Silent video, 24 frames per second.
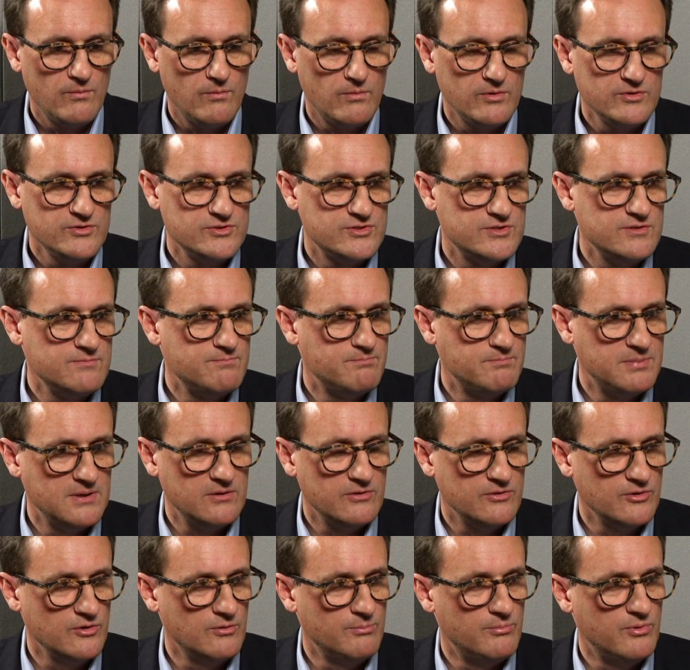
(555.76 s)
once you've
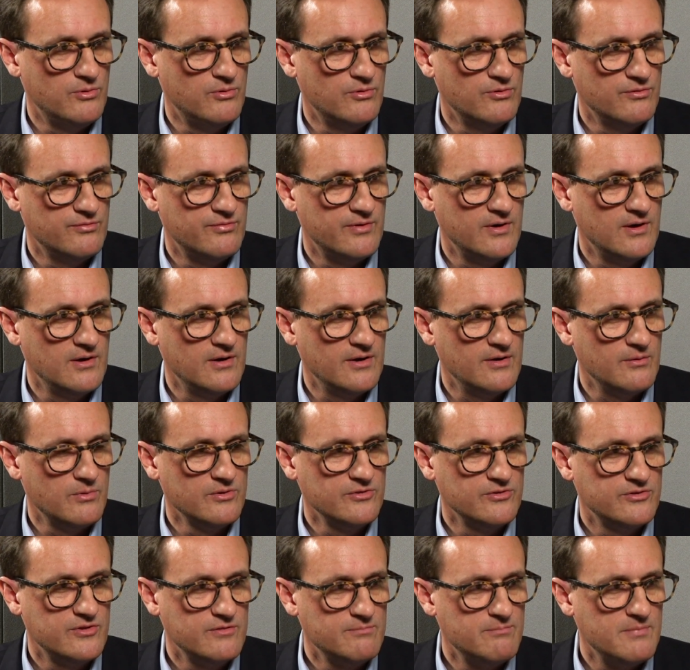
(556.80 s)
built your portfolio,
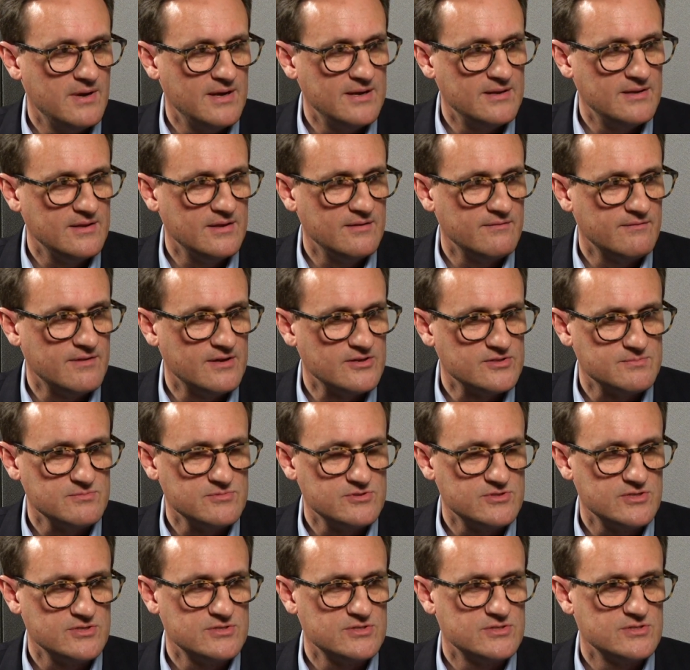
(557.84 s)
once you've made the
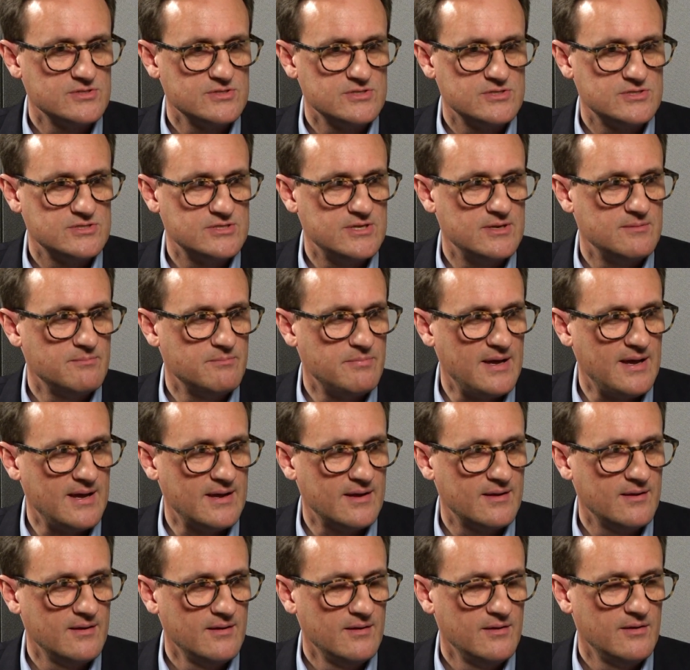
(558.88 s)
investment, just sit back
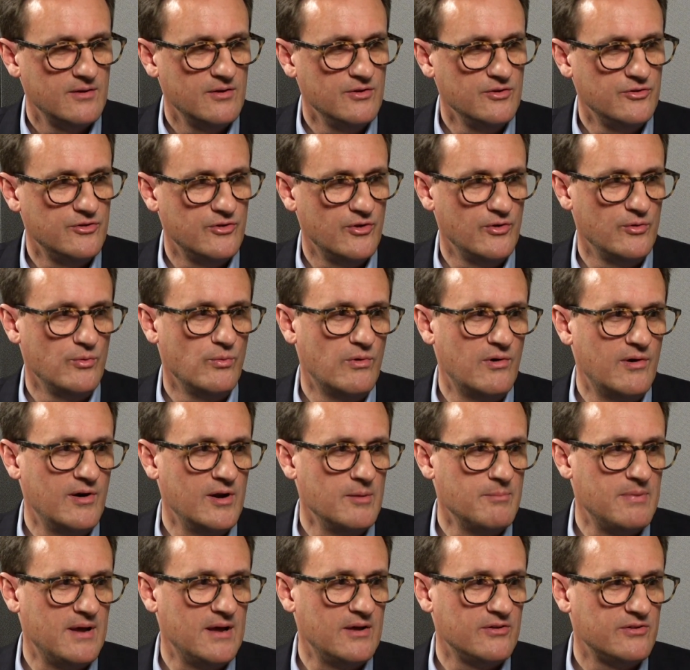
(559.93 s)
and don't
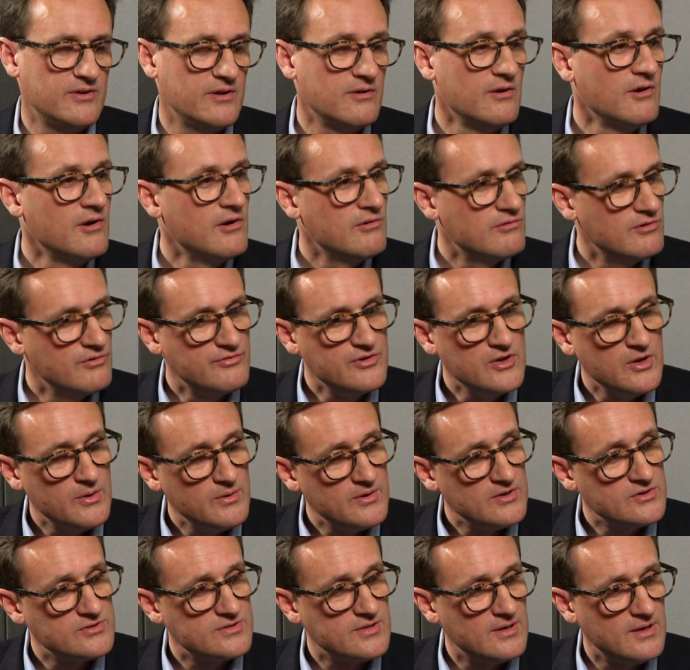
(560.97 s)
worry about it. Review
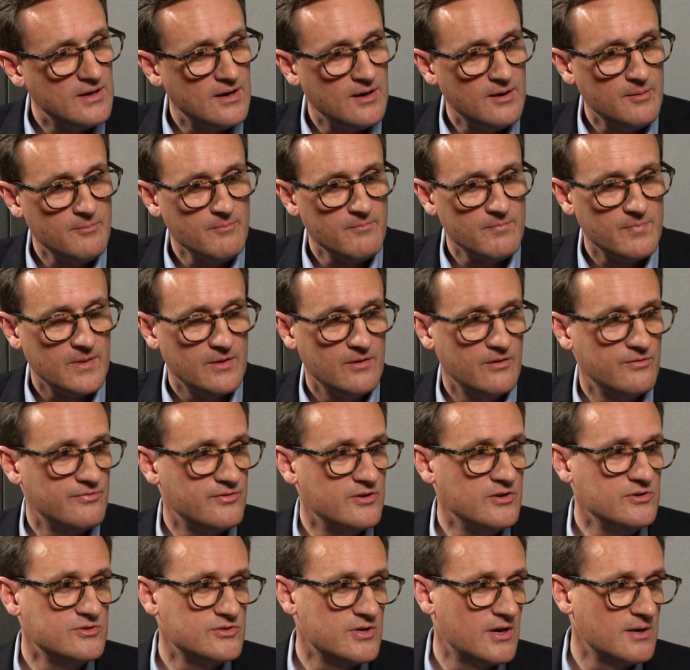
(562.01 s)
it a
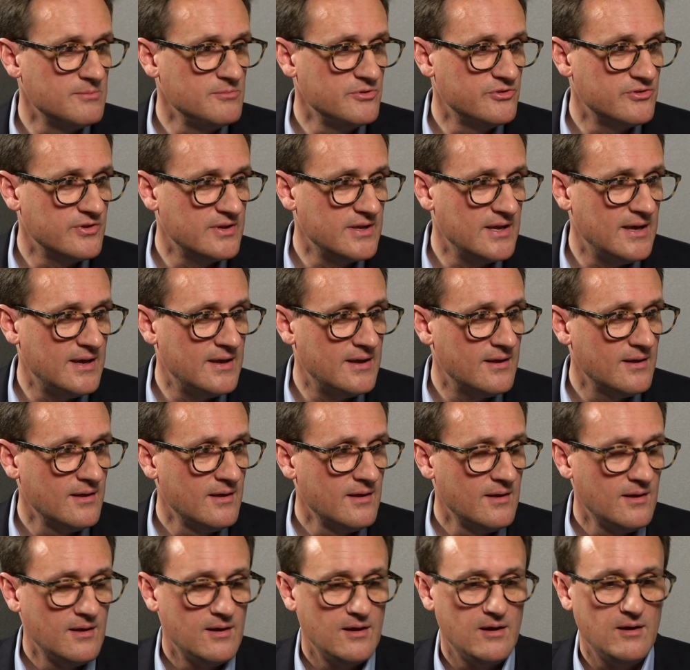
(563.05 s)
few times a year.
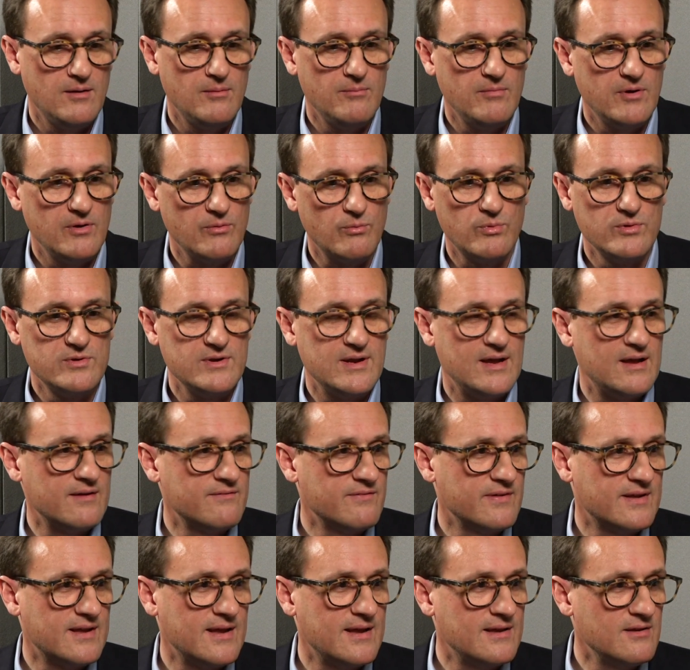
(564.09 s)
I wouldn't
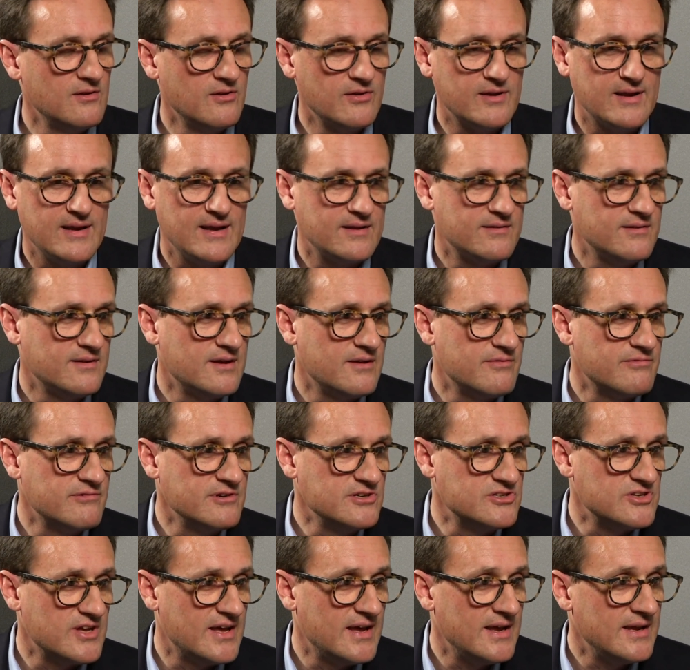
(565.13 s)
advocate looking at it
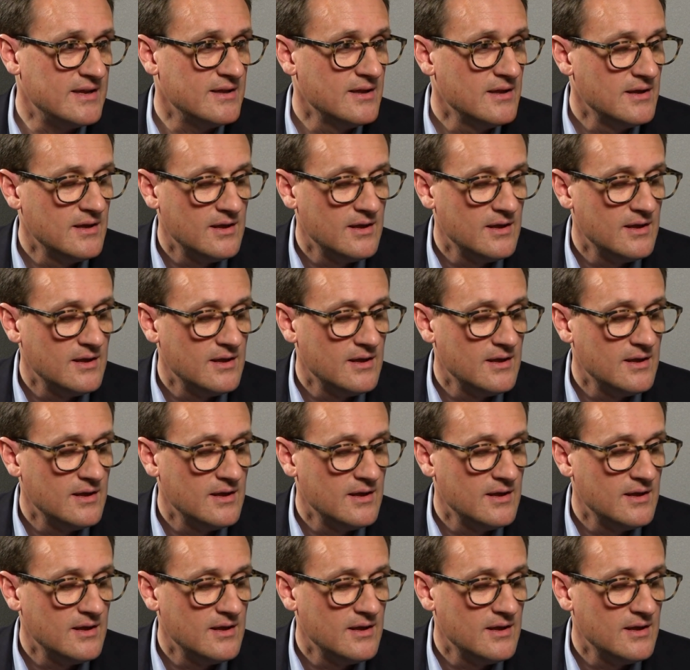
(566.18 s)
every day.